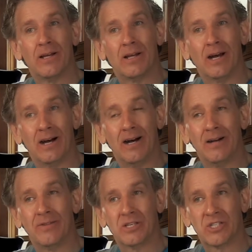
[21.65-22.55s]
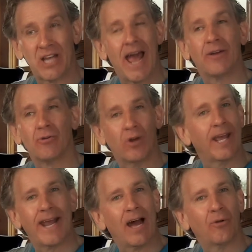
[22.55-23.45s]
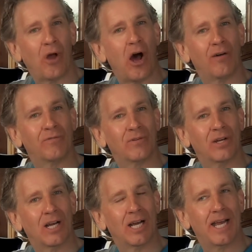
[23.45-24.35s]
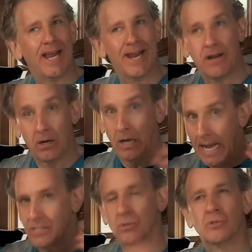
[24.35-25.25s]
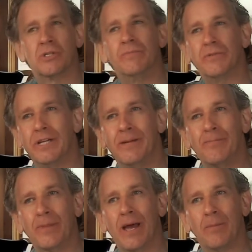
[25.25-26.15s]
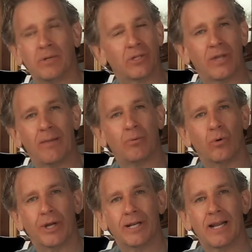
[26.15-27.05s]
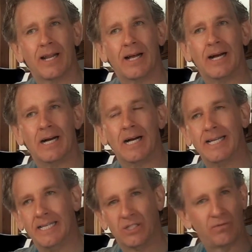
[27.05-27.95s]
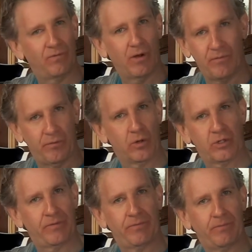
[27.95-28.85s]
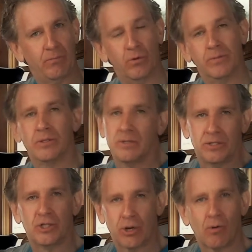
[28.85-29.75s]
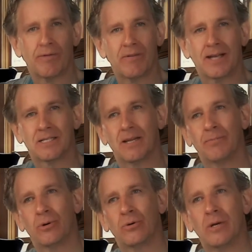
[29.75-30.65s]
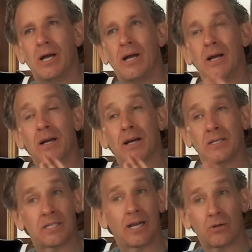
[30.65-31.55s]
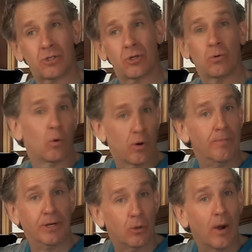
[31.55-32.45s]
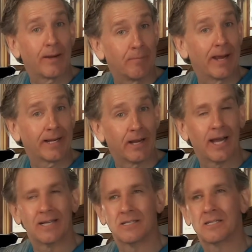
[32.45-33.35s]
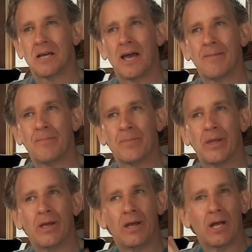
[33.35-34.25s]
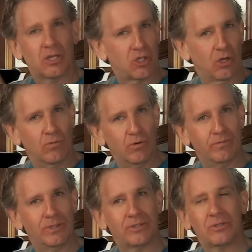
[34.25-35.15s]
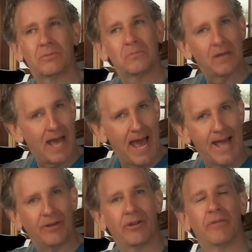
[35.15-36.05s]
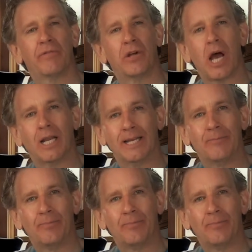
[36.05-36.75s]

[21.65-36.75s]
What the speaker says: The standard layout of a classical symphony up until that point is a first movement in generally fast tempo, a scherzo or a minuet back in Haydn's time, a slow movement, and a finale.